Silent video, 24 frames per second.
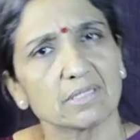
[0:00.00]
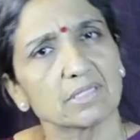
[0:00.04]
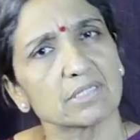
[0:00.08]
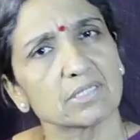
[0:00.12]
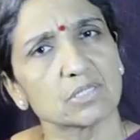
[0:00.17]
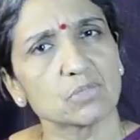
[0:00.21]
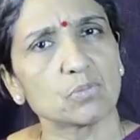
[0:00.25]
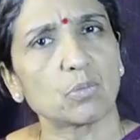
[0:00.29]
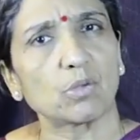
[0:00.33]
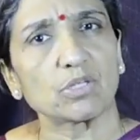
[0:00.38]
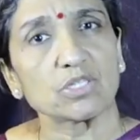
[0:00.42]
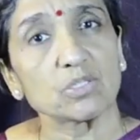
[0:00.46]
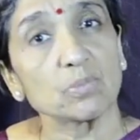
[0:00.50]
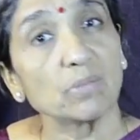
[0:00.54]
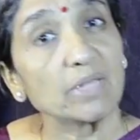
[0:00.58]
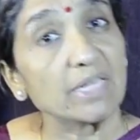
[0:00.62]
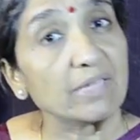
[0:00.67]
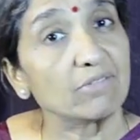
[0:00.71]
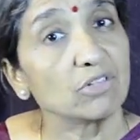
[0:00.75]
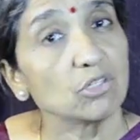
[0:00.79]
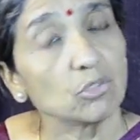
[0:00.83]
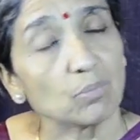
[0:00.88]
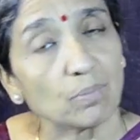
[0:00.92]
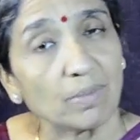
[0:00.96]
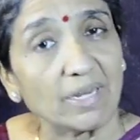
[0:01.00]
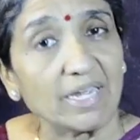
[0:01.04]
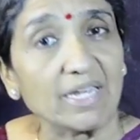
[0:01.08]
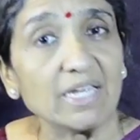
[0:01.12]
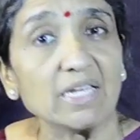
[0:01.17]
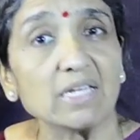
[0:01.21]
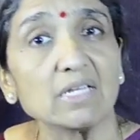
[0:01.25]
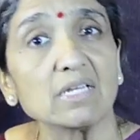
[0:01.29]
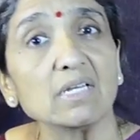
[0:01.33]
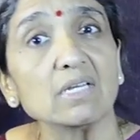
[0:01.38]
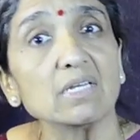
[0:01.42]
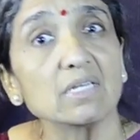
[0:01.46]
it is possible even to
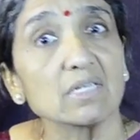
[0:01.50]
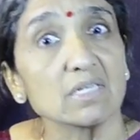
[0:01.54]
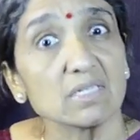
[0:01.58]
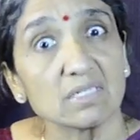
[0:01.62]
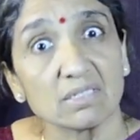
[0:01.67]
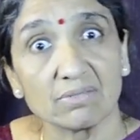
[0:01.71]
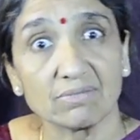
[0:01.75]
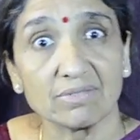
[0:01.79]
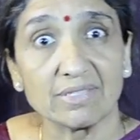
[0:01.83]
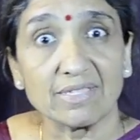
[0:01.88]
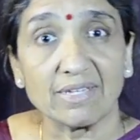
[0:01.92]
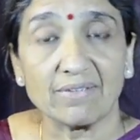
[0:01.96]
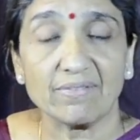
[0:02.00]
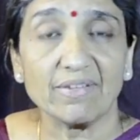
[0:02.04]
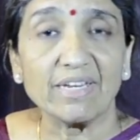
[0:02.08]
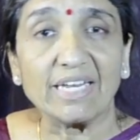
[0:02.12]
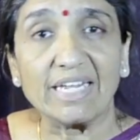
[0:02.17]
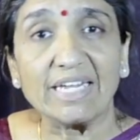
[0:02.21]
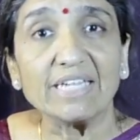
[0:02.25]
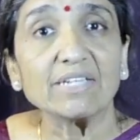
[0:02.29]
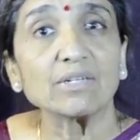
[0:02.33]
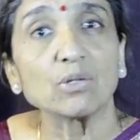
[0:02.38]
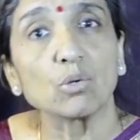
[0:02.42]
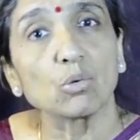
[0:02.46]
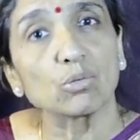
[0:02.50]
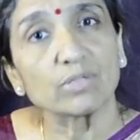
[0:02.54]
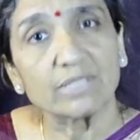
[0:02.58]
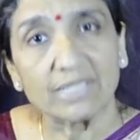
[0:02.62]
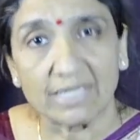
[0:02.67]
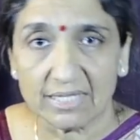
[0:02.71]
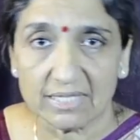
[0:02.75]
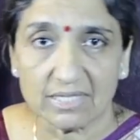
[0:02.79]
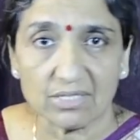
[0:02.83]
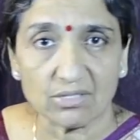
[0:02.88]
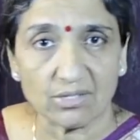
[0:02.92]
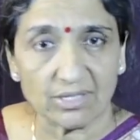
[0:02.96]
play 7-8 notes
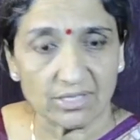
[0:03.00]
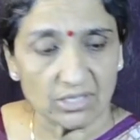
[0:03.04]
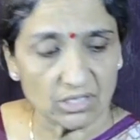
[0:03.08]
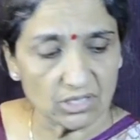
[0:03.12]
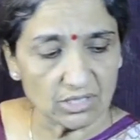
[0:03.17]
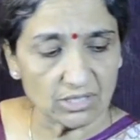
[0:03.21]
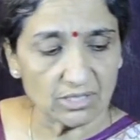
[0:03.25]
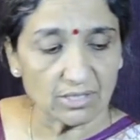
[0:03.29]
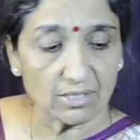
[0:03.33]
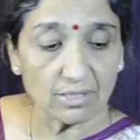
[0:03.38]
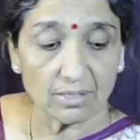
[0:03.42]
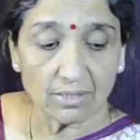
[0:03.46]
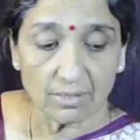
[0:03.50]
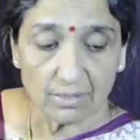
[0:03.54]
at a stretch.